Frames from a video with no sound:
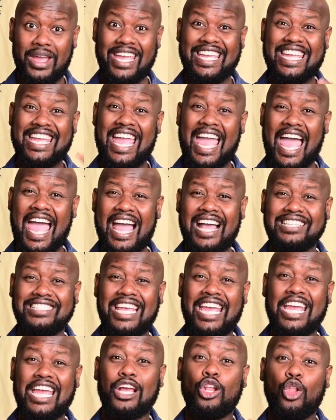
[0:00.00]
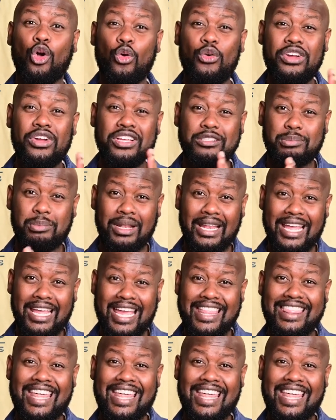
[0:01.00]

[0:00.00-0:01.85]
He has a glorious plan